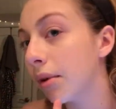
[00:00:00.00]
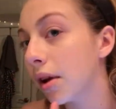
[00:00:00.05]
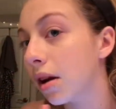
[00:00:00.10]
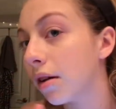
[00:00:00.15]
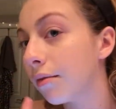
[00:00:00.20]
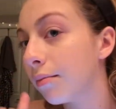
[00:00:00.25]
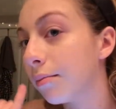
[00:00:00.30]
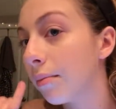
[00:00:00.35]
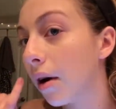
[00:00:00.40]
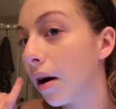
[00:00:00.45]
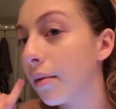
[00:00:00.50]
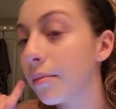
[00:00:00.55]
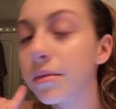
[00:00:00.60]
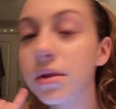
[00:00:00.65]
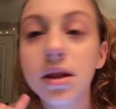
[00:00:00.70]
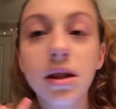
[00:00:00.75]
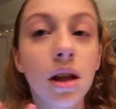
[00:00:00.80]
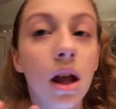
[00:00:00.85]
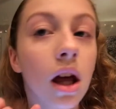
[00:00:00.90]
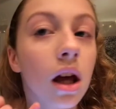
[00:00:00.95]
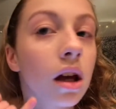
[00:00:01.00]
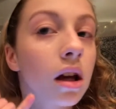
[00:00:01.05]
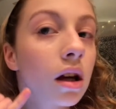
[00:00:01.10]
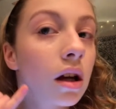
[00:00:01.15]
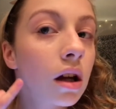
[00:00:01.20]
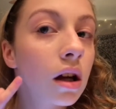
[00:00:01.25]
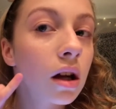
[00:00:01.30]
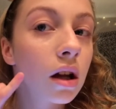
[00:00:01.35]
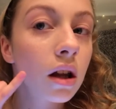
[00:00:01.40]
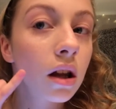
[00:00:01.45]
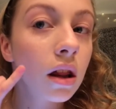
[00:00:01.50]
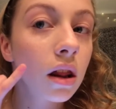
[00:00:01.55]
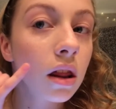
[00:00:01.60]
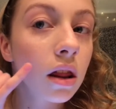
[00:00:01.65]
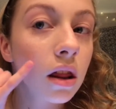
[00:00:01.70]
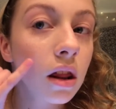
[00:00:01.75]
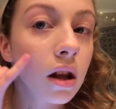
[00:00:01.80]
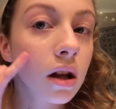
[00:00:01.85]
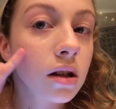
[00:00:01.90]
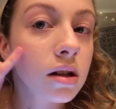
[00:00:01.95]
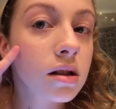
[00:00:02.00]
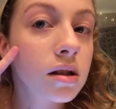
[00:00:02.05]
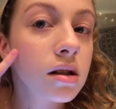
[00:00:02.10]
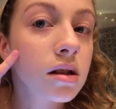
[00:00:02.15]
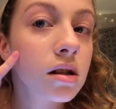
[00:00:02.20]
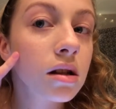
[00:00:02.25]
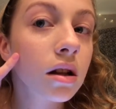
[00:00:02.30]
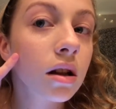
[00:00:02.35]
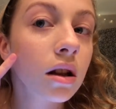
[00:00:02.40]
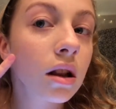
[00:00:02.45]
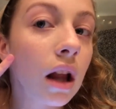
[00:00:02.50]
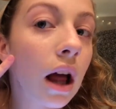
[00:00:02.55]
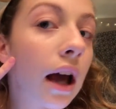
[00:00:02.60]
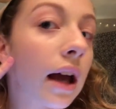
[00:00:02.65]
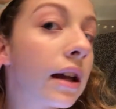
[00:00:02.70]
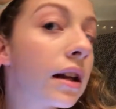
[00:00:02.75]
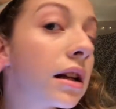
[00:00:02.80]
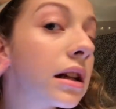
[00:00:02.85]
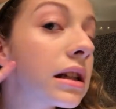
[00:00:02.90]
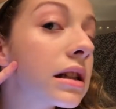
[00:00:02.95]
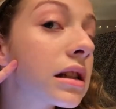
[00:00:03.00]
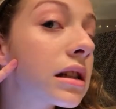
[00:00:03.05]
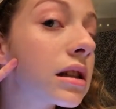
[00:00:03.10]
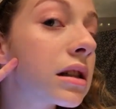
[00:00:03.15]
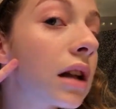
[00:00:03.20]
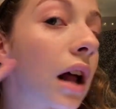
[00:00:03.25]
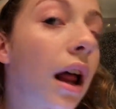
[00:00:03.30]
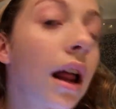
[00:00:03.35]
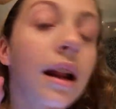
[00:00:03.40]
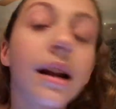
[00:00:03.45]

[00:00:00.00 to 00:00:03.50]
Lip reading: bit of bumps, like the slightest